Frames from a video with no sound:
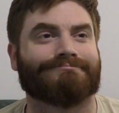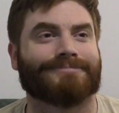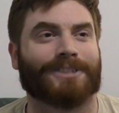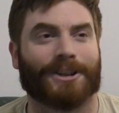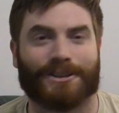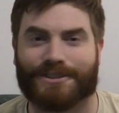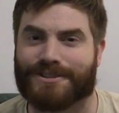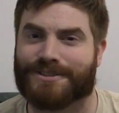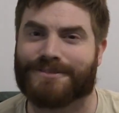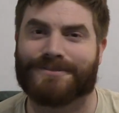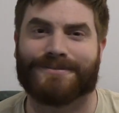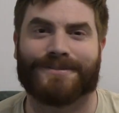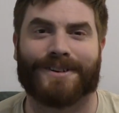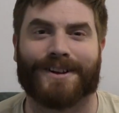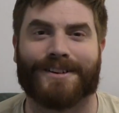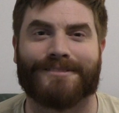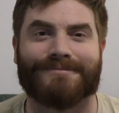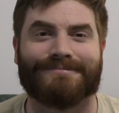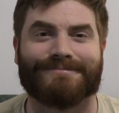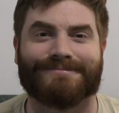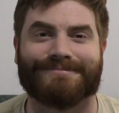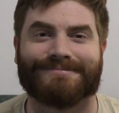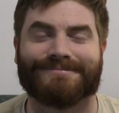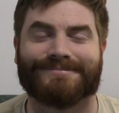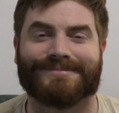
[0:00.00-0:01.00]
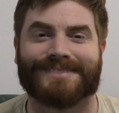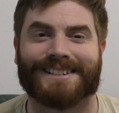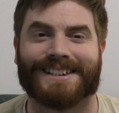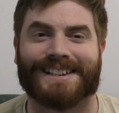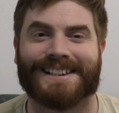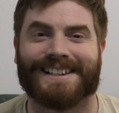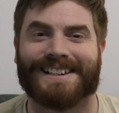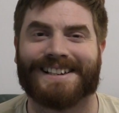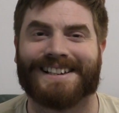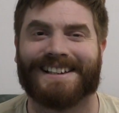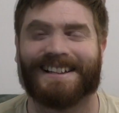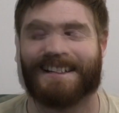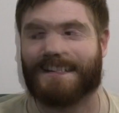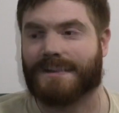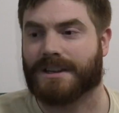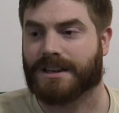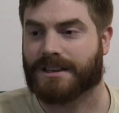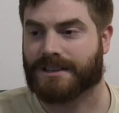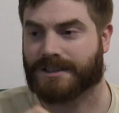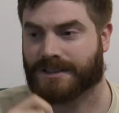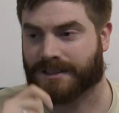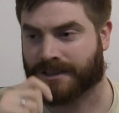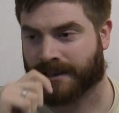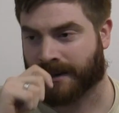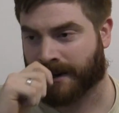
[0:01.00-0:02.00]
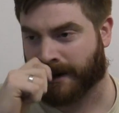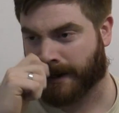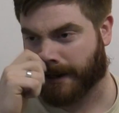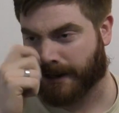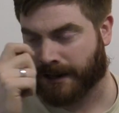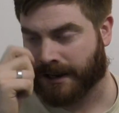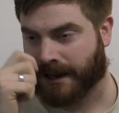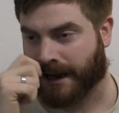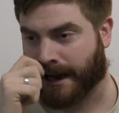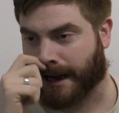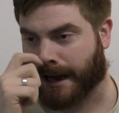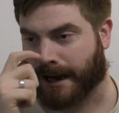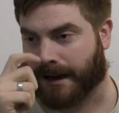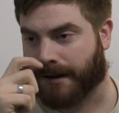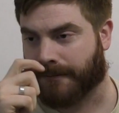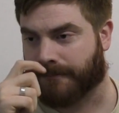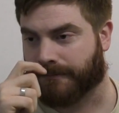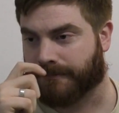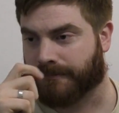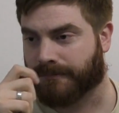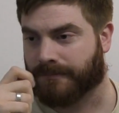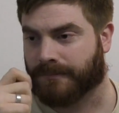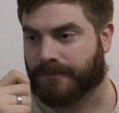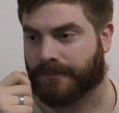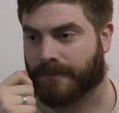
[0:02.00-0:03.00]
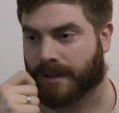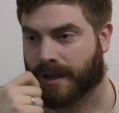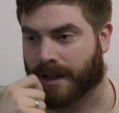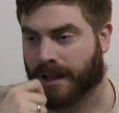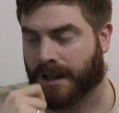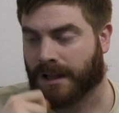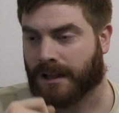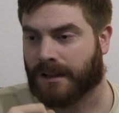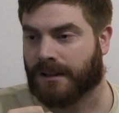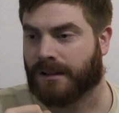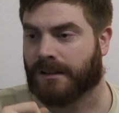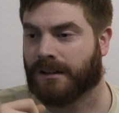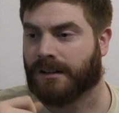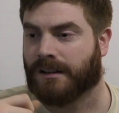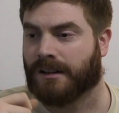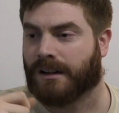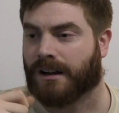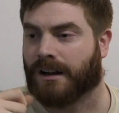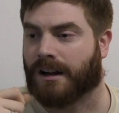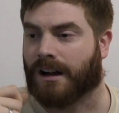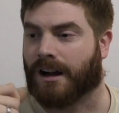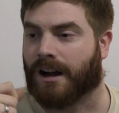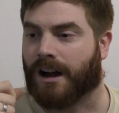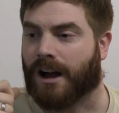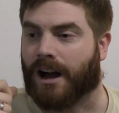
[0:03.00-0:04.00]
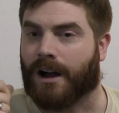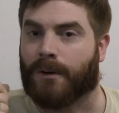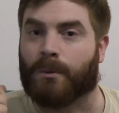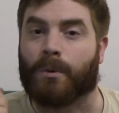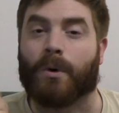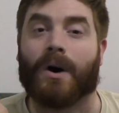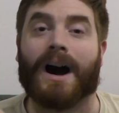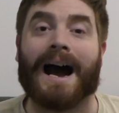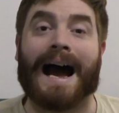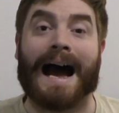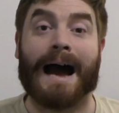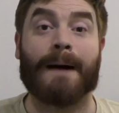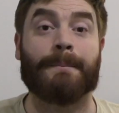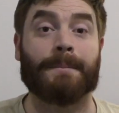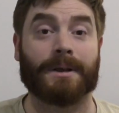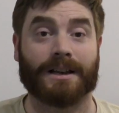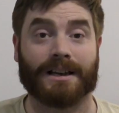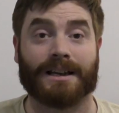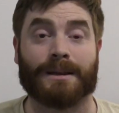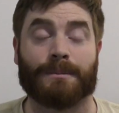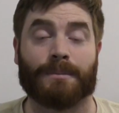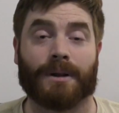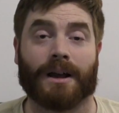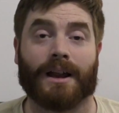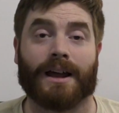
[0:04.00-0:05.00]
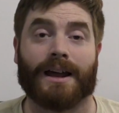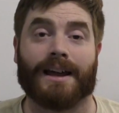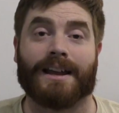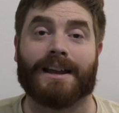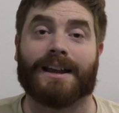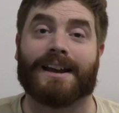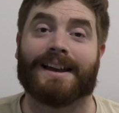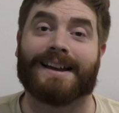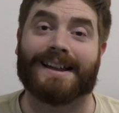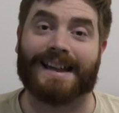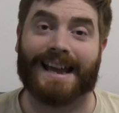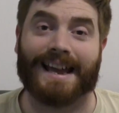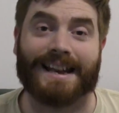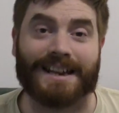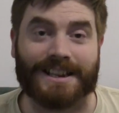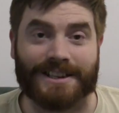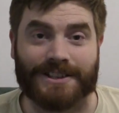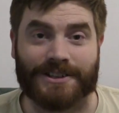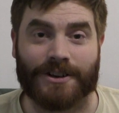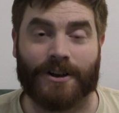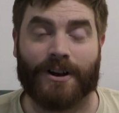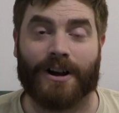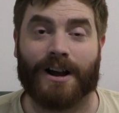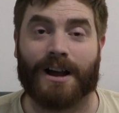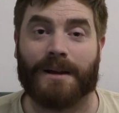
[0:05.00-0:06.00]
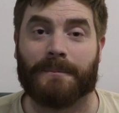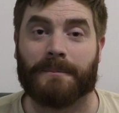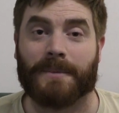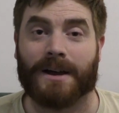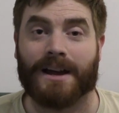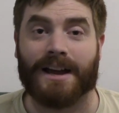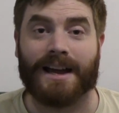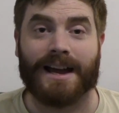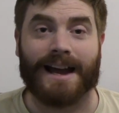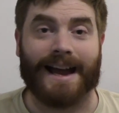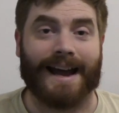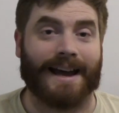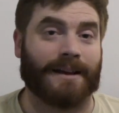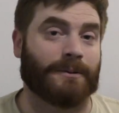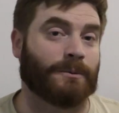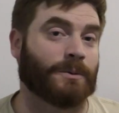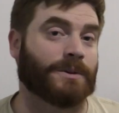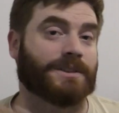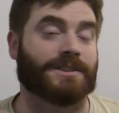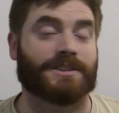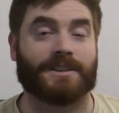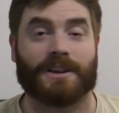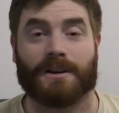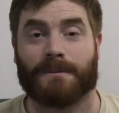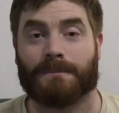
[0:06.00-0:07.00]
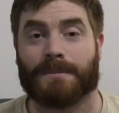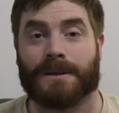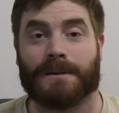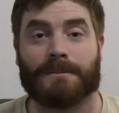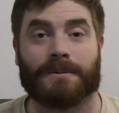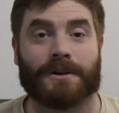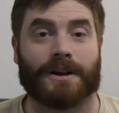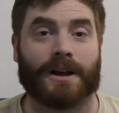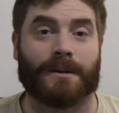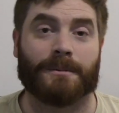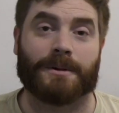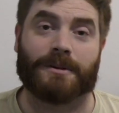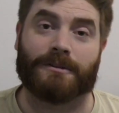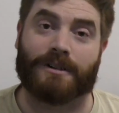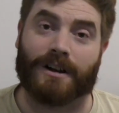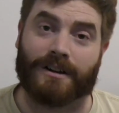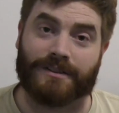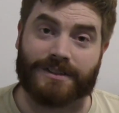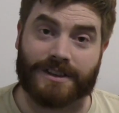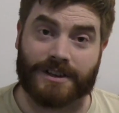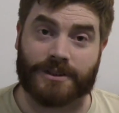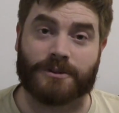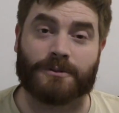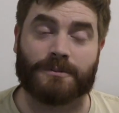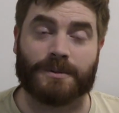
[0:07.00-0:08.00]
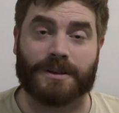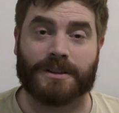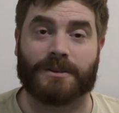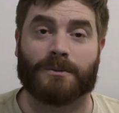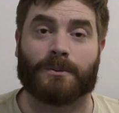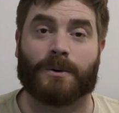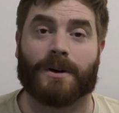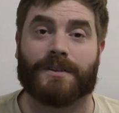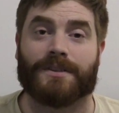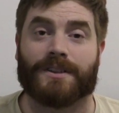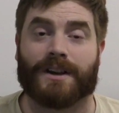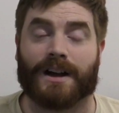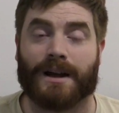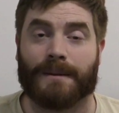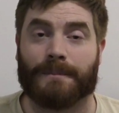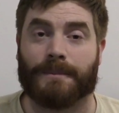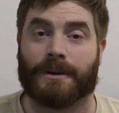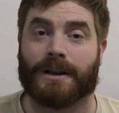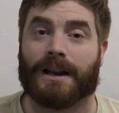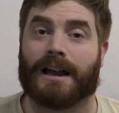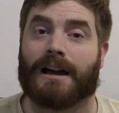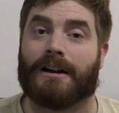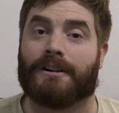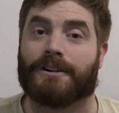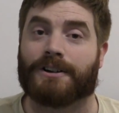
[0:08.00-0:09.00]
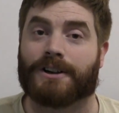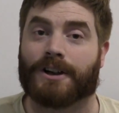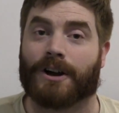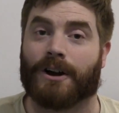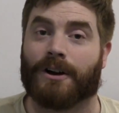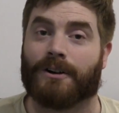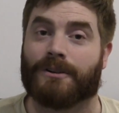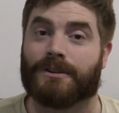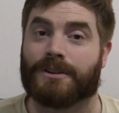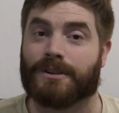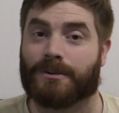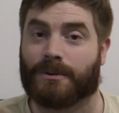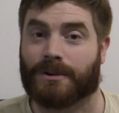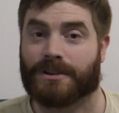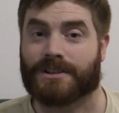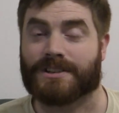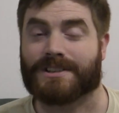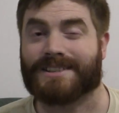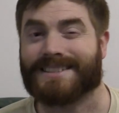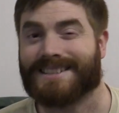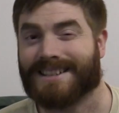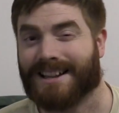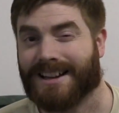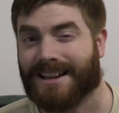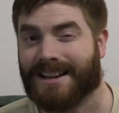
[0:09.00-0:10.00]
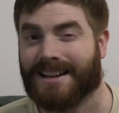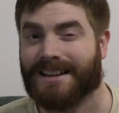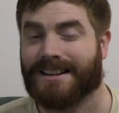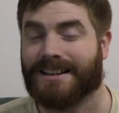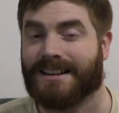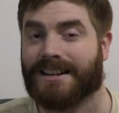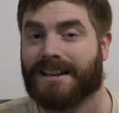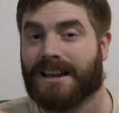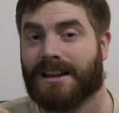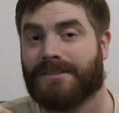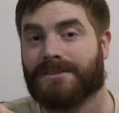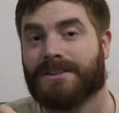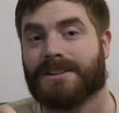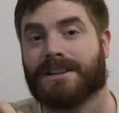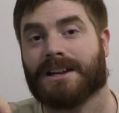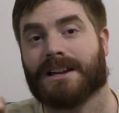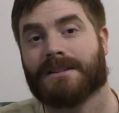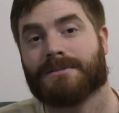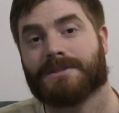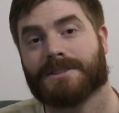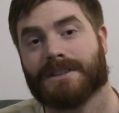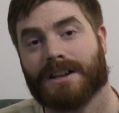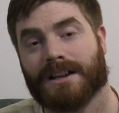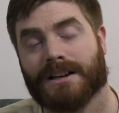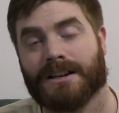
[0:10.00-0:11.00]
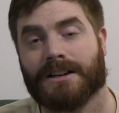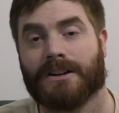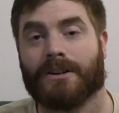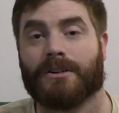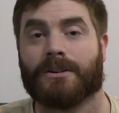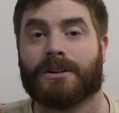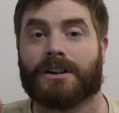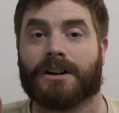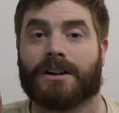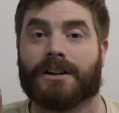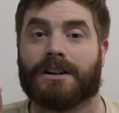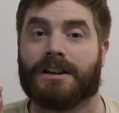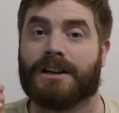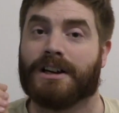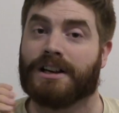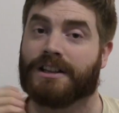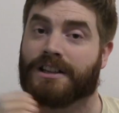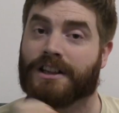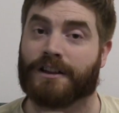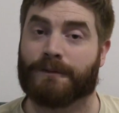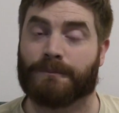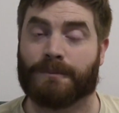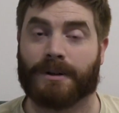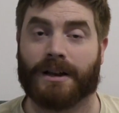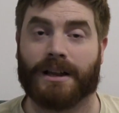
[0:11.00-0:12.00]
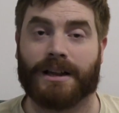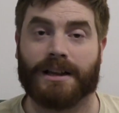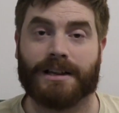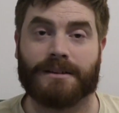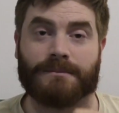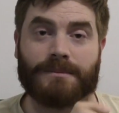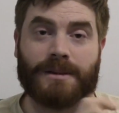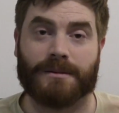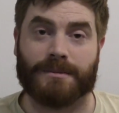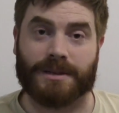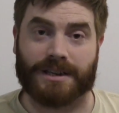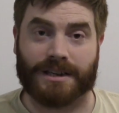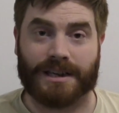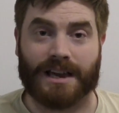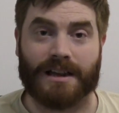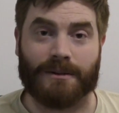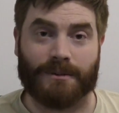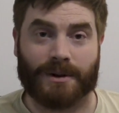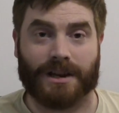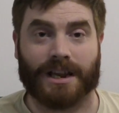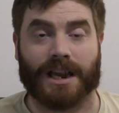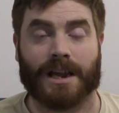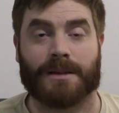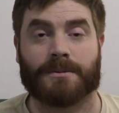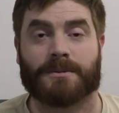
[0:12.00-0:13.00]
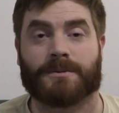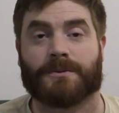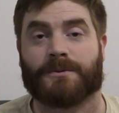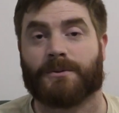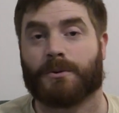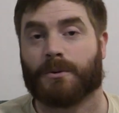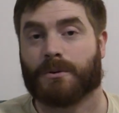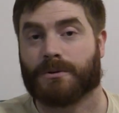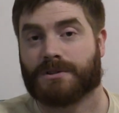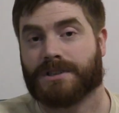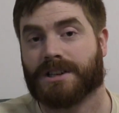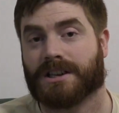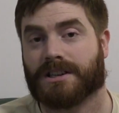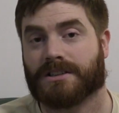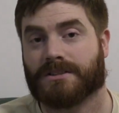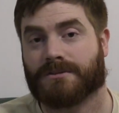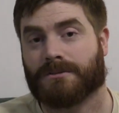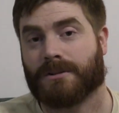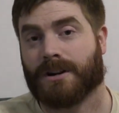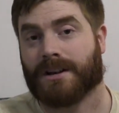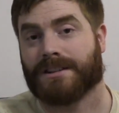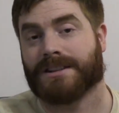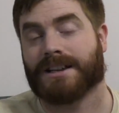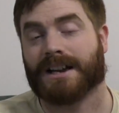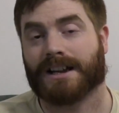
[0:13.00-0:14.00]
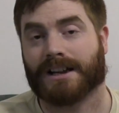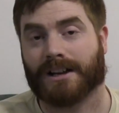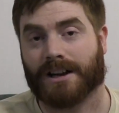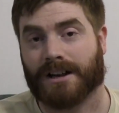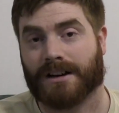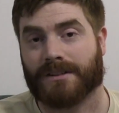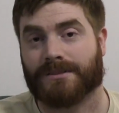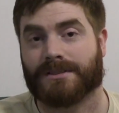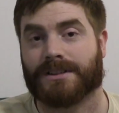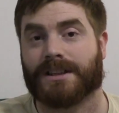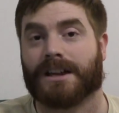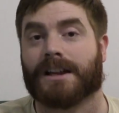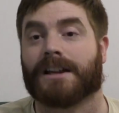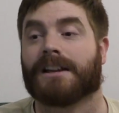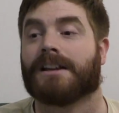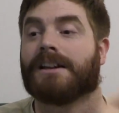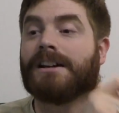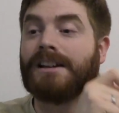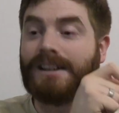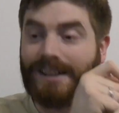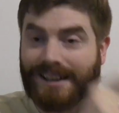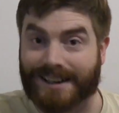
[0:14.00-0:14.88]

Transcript: lots of fun. And this, I will happily play at any time, and with certain people coming around, this will be the one that I pull out and go, you want a slightly heavier game, slightly longer, they've played maybe gateway games before, Ticket to Ride, that kind of thing.